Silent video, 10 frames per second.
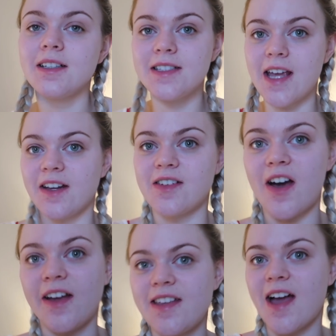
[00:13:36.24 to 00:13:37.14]
Day and
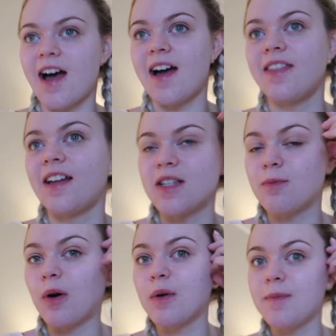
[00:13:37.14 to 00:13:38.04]
night, yeah, and then
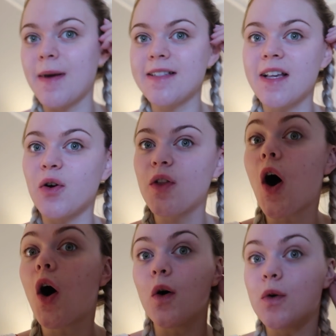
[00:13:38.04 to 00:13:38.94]
tomorrow we've basically got the
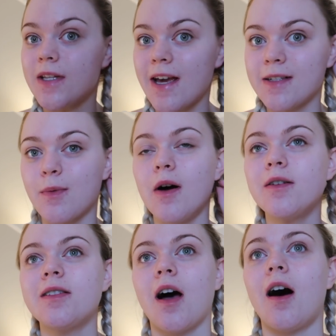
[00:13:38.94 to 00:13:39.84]
whole day as well
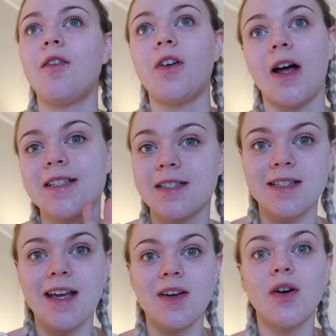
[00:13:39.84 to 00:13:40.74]
because our flight doesn't
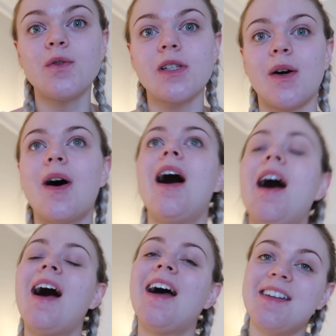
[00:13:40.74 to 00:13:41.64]
take off till
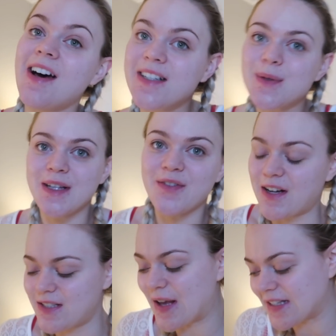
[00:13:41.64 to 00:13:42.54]

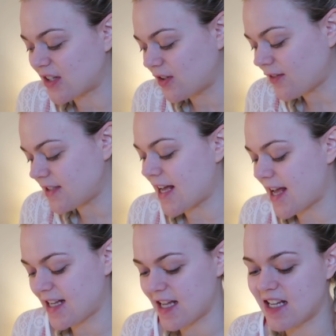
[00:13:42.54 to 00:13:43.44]
9:25, so it's another
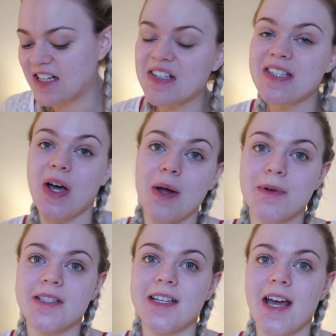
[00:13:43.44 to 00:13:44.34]
day in
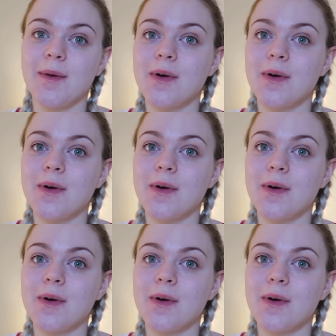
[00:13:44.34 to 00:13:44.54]
Cyprus today.